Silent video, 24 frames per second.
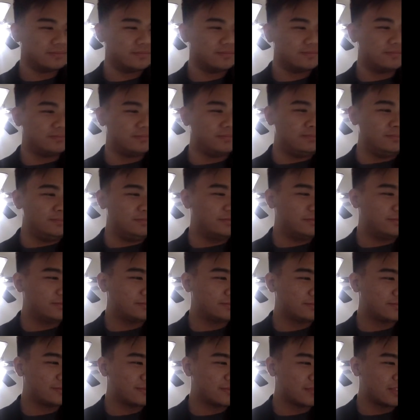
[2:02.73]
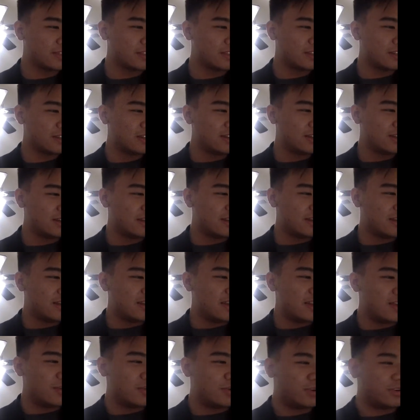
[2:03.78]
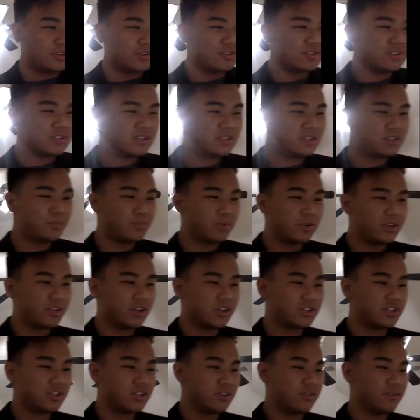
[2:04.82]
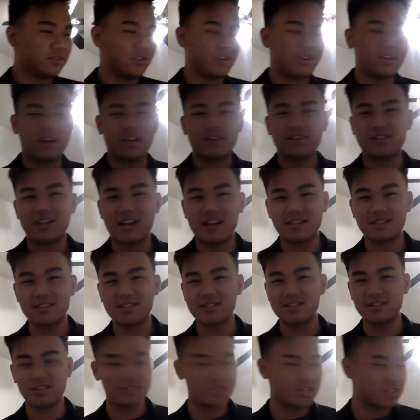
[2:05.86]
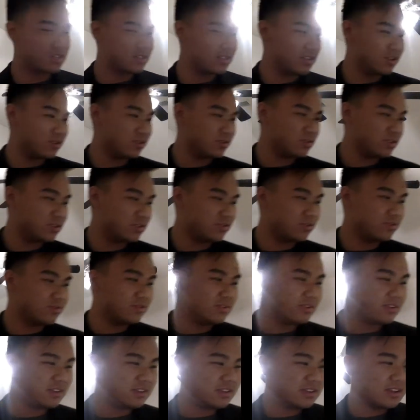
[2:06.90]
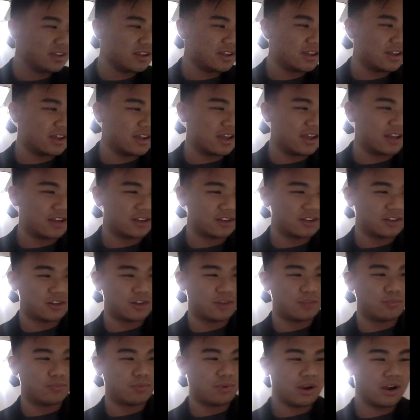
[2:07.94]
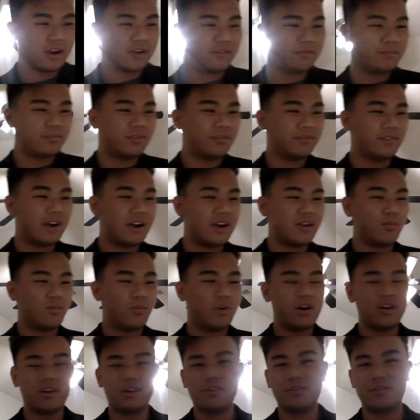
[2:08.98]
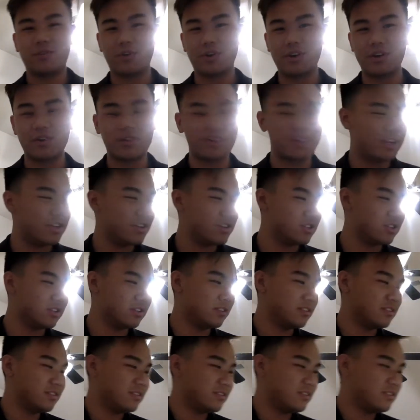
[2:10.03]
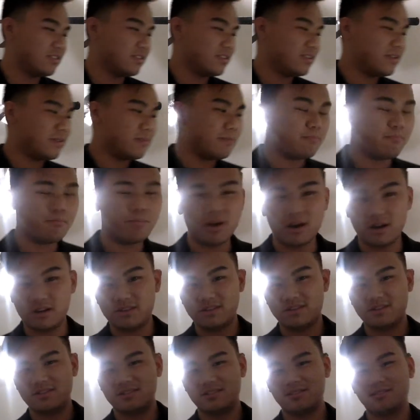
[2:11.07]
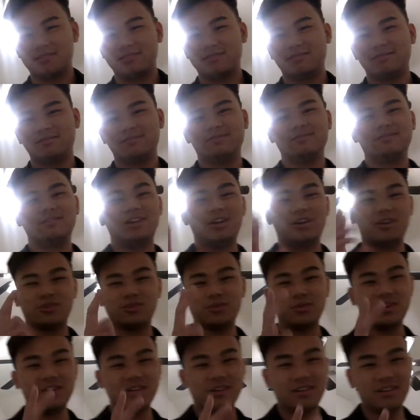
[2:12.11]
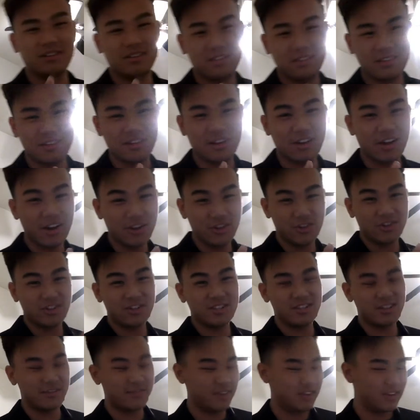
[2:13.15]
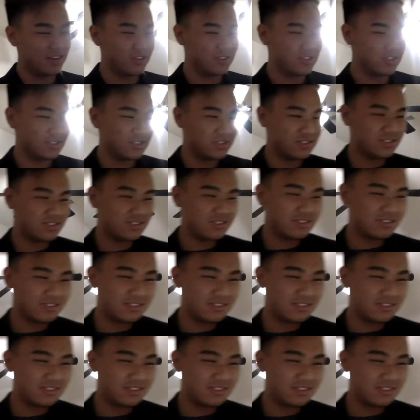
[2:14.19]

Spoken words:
It reduces the production of greenhouse gases such as CO2 and could provide water for irrigation. But there are 3 other disadvantages.